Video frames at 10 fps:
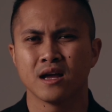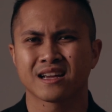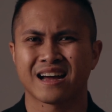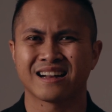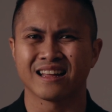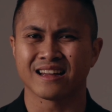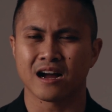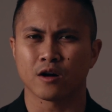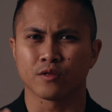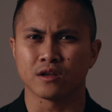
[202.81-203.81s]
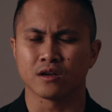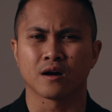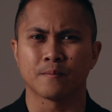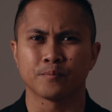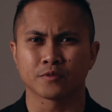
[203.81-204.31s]
kind of like how the
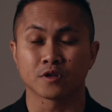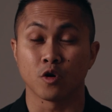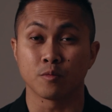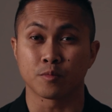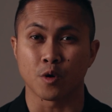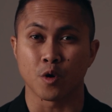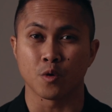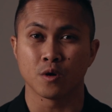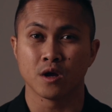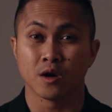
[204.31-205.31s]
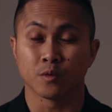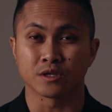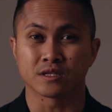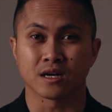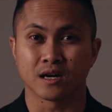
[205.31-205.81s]
um, GoPro
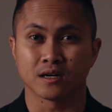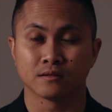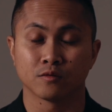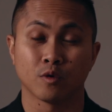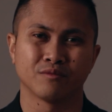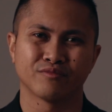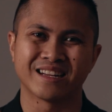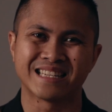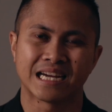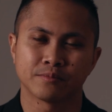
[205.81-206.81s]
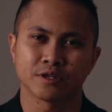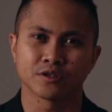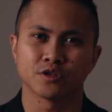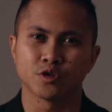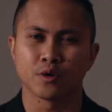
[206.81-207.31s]
was, uh, well, attempting
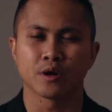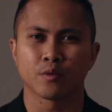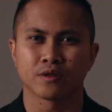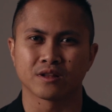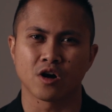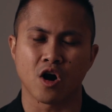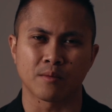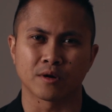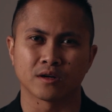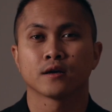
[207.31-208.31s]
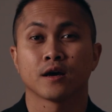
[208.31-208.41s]
to do it with the Karma.